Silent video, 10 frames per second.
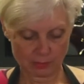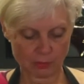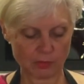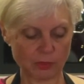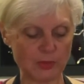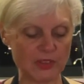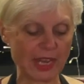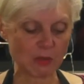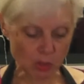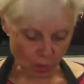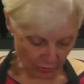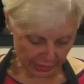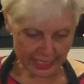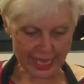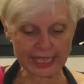So we've now got the
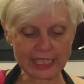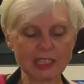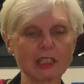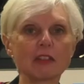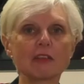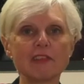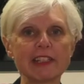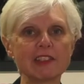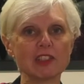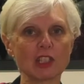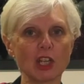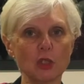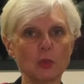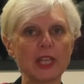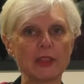cake ready to
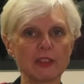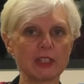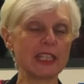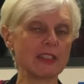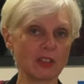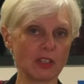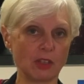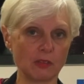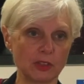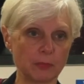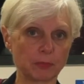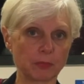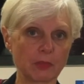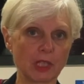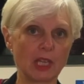go into the oven.
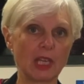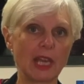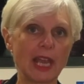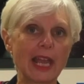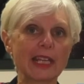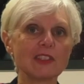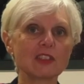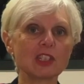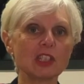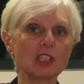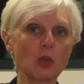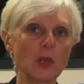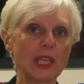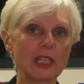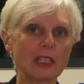And it's going to go
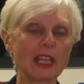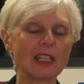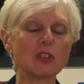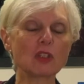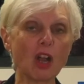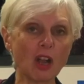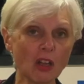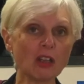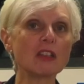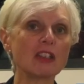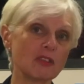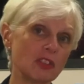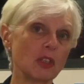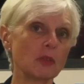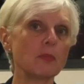in, you can't,
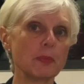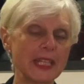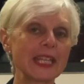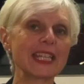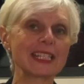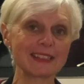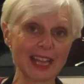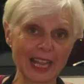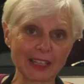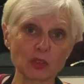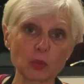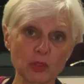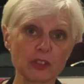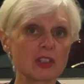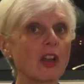be exact with
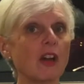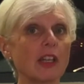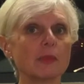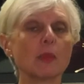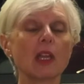the time.